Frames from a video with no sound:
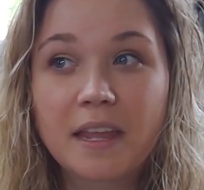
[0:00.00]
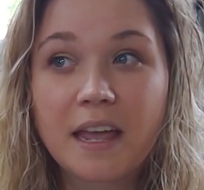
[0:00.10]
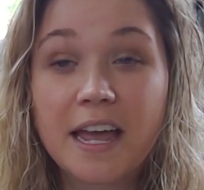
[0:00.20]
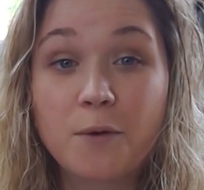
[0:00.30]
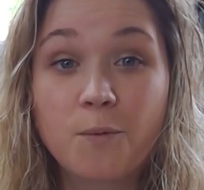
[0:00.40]

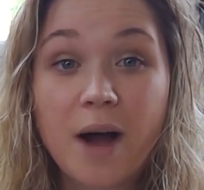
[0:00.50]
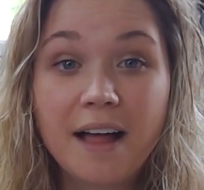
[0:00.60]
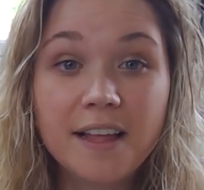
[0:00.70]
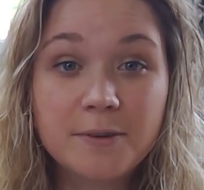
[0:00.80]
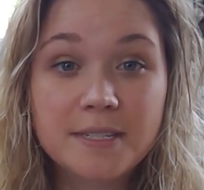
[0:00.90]
And while
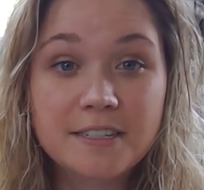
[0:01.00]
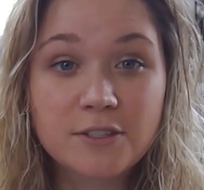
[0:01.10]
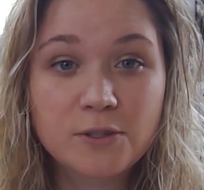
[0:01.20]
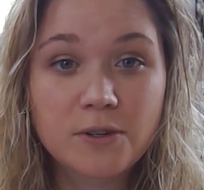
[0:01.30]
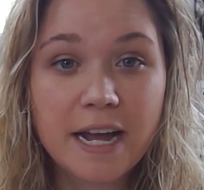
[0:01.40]
I was in
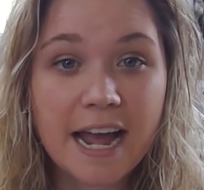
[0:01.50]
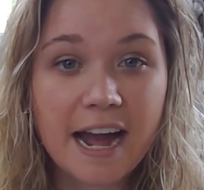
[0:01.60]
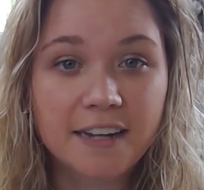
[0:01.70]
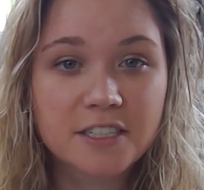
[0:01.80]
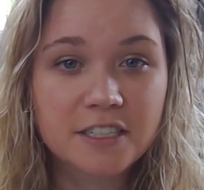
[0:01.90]
school, I
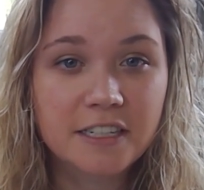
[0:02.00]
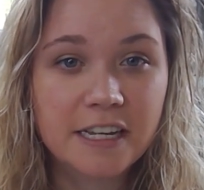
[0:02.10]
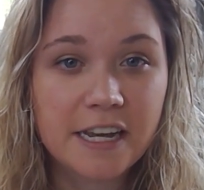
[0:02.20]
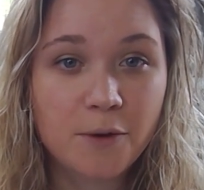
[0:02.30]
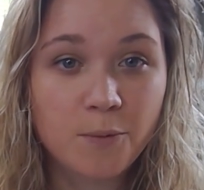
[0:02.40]

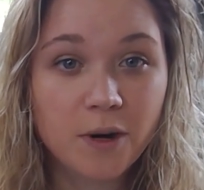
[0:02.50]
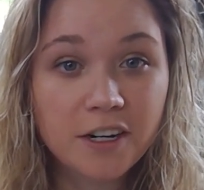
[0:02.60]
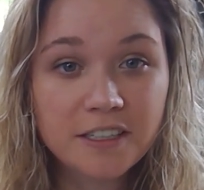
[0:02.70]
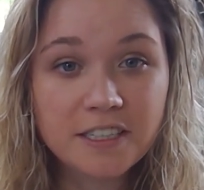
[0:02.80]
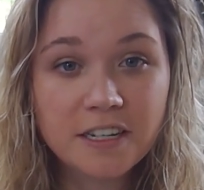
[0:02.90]
actually
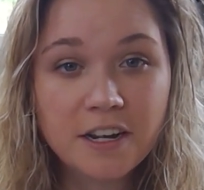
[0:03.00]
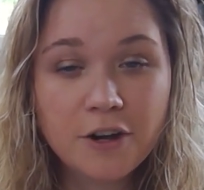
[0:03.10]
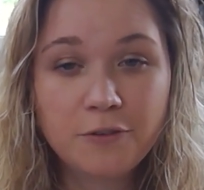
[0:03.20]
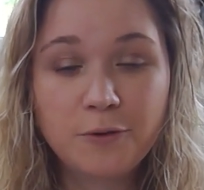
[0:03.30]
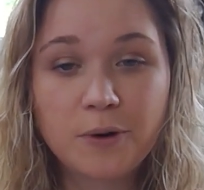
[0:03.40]
worked
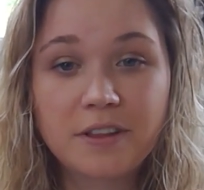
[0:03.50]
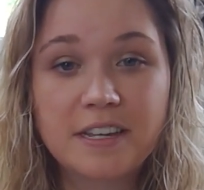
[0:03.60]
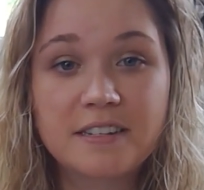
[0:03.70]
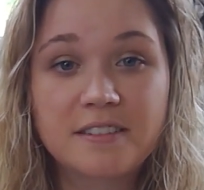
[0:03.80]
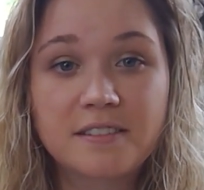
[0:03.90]
for
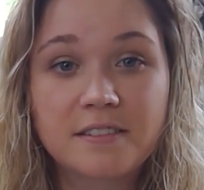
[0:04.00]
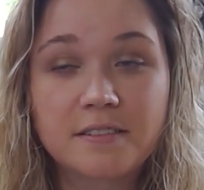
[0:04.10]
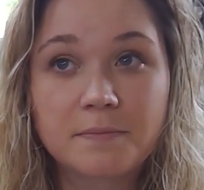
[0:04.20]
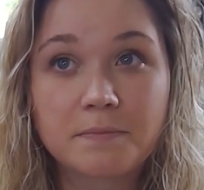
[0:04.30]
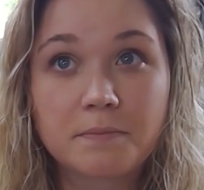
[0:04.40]
this
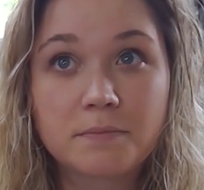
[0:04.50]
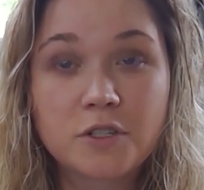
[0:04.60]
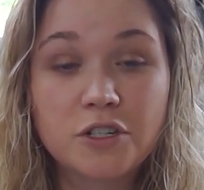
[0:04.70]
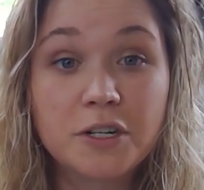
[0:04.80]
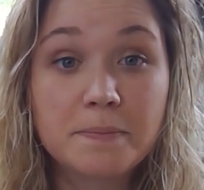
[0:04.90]

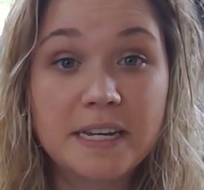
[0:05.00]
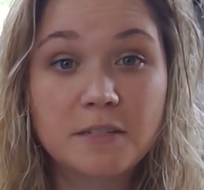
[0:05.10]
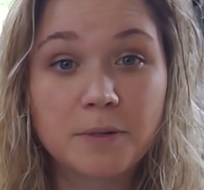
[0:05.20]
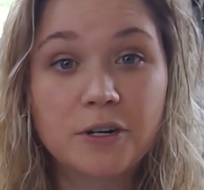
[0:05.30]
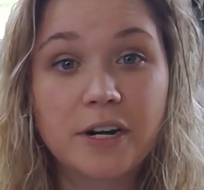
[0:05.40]
student-based
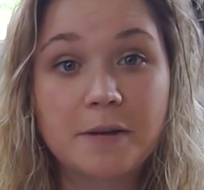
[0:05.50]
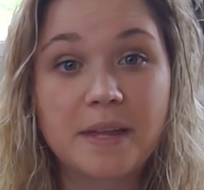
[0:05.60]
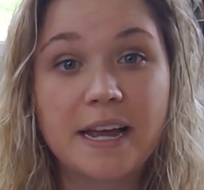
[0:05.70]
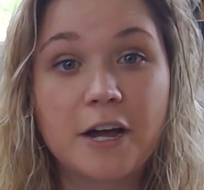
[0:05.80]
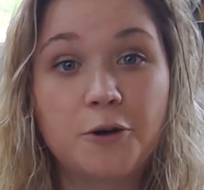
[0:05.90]
program
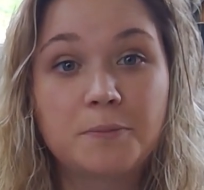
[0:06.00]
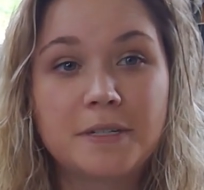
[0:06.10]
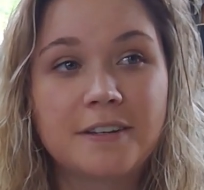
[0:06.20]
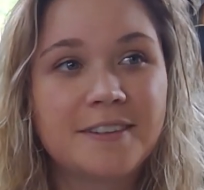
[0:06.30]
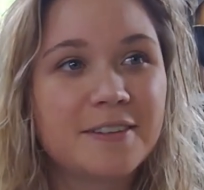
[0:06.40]
that helped.
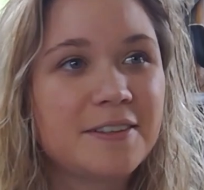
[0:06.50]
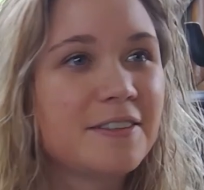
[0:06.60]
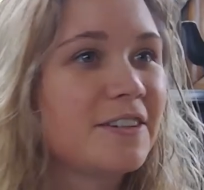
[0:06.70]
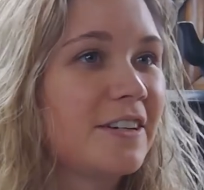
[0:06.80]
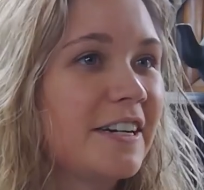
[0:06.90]

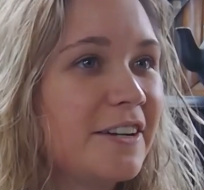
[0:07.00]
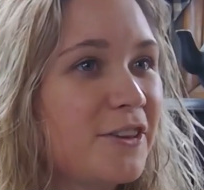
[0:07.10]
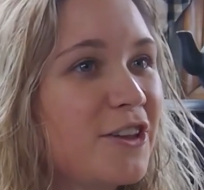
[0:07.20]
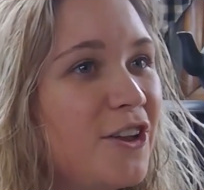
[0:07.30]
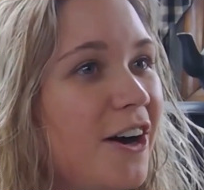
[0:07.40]
You're gonna hear the
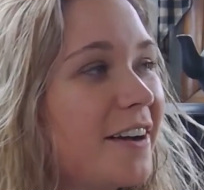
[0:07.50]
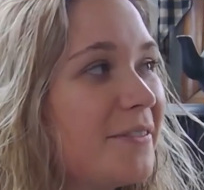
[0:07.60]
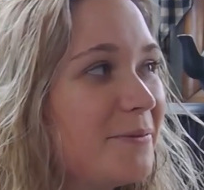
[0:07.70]
clock.